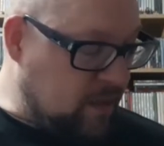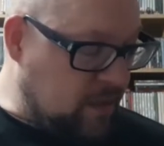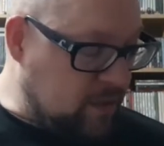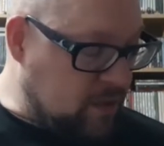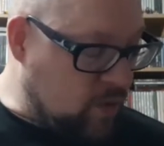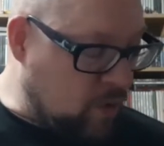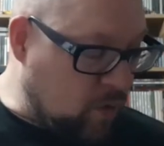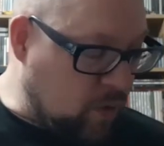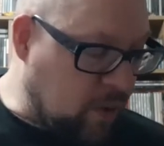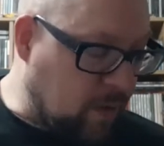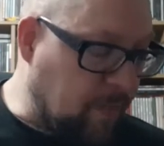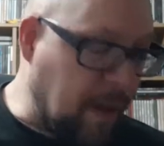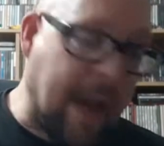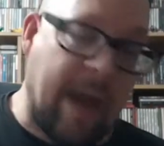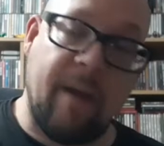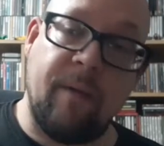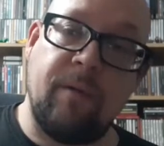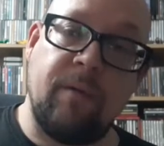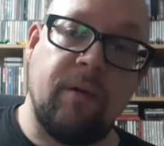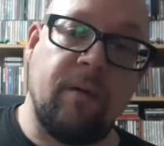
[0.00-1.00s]
talk
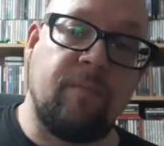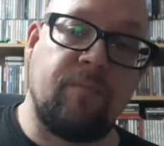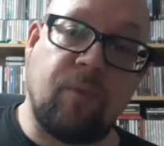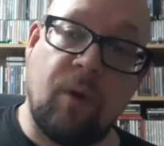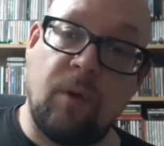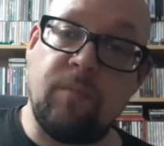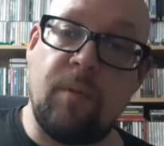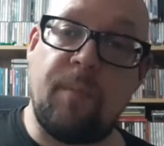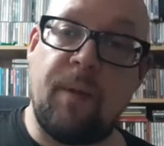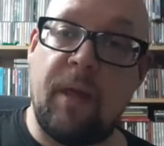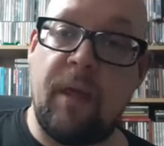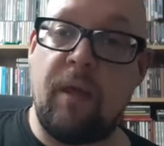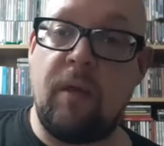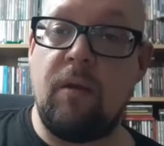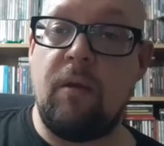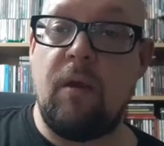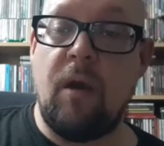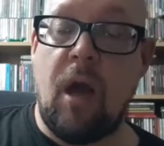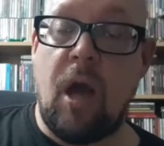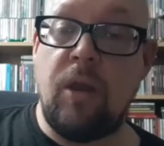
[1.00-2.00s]
about probably
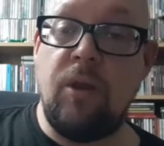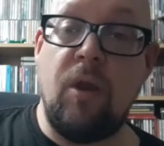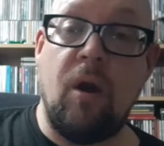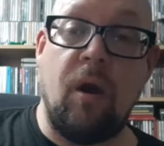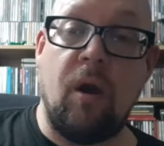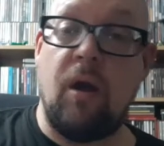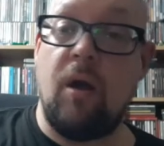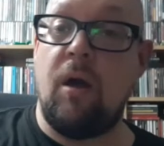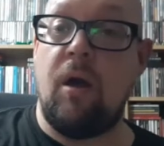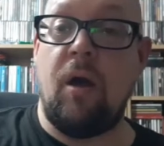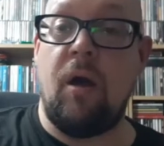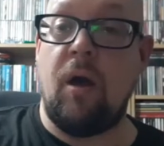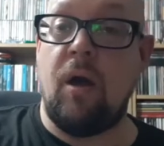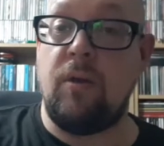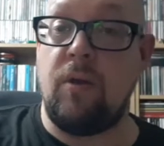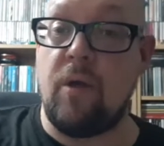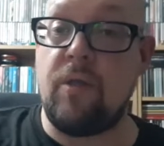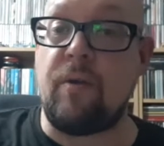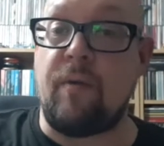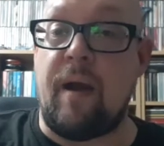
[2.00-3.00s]
an, uh,
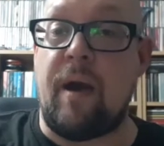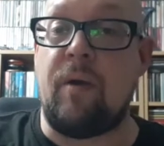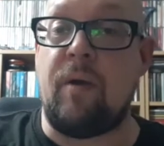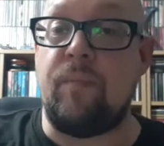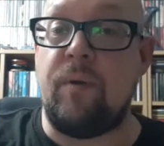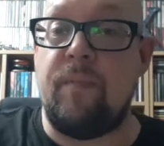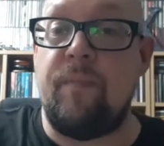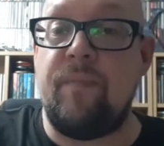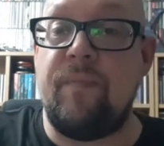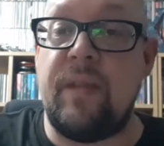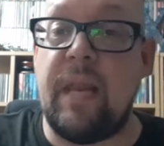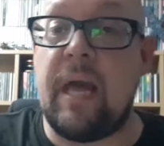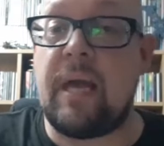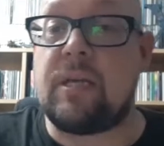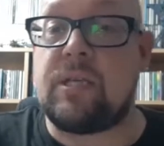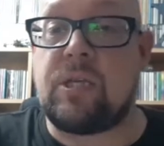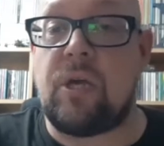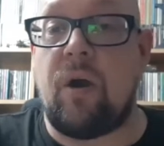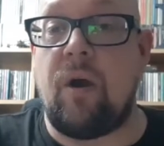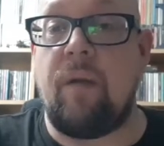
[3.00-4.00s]
another album
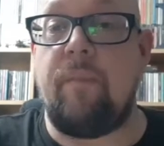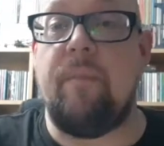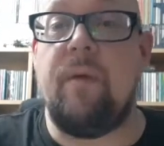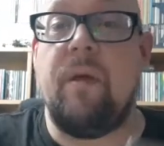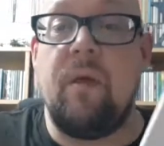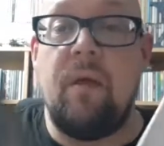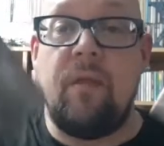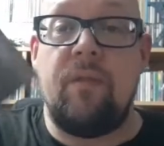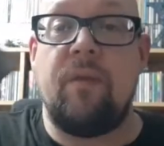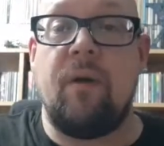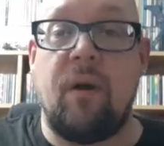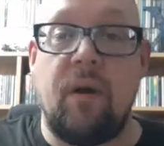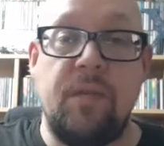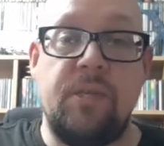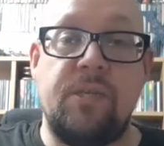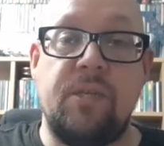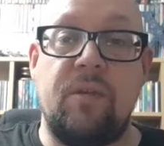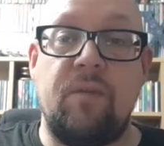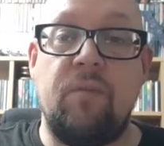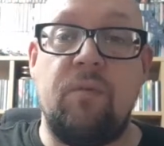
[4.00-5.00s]
next time that I
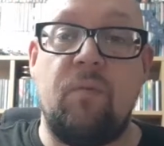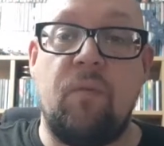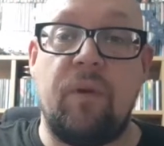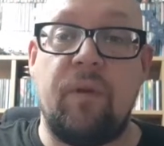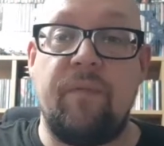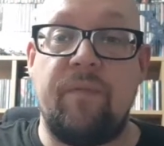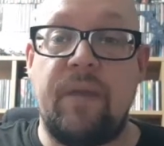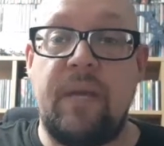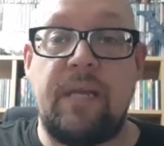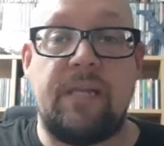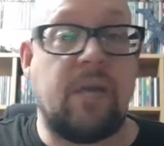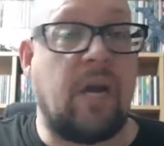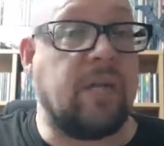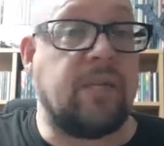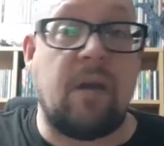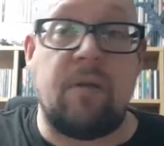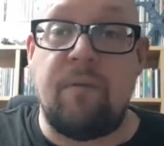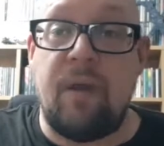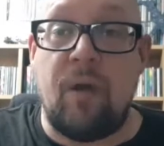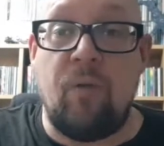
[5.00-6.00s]
do one of these. I
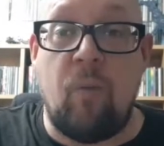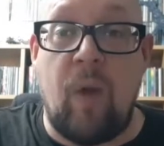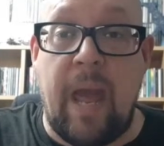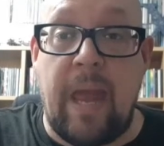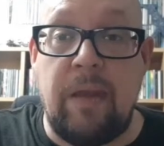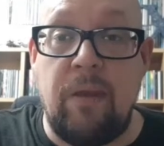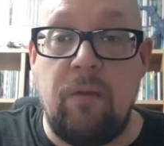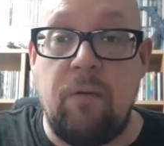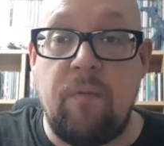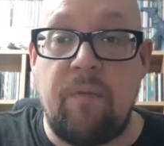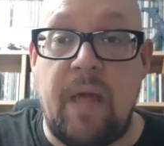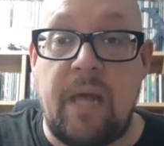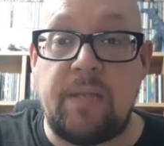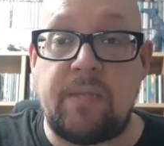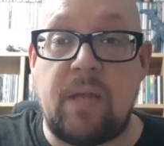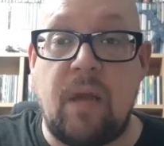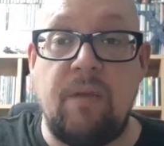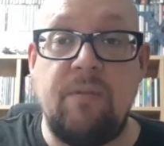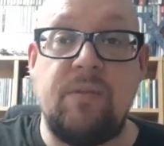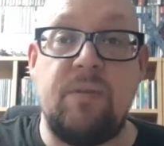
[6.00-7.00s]
don't know when that's
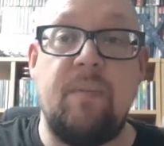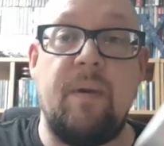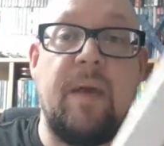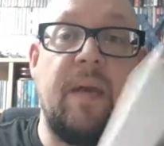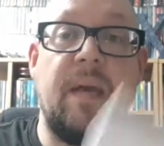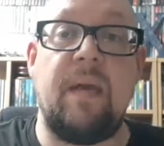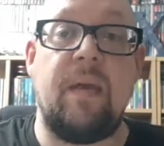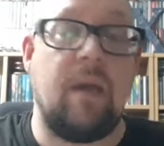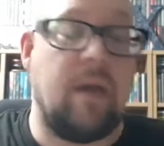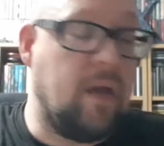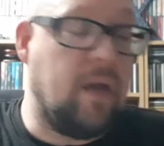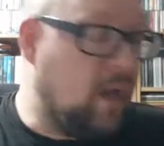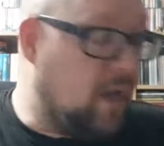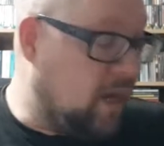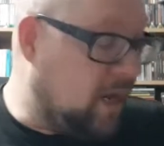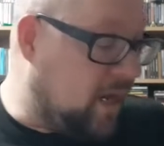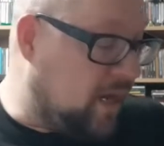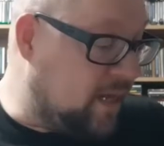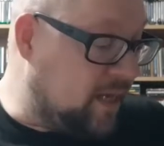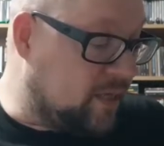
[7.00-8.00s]
going to be.
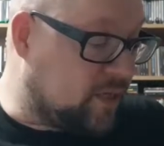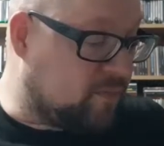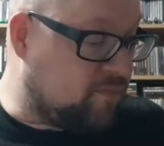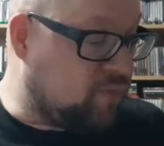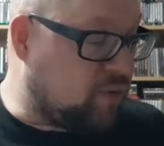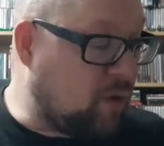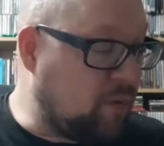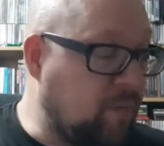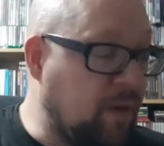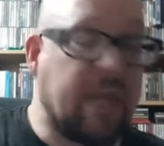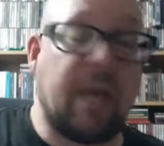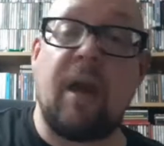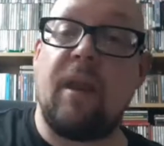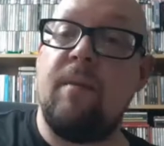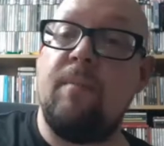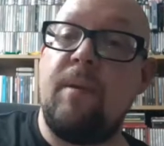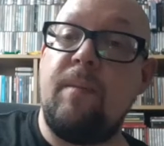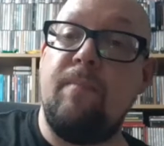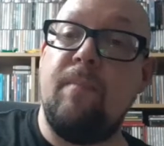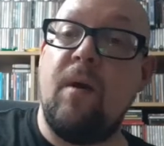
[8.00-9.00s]
Uh, it's probably going
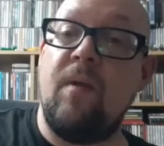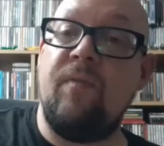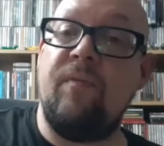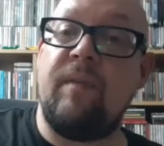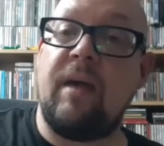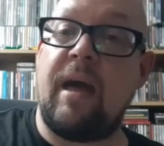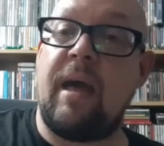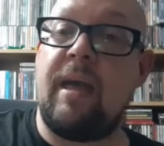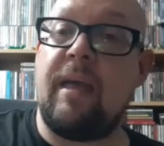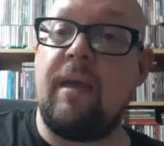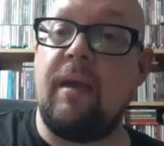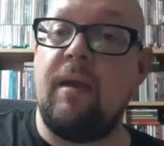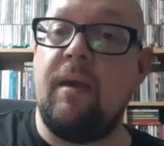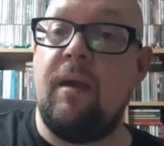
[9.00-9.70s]
to be Monday.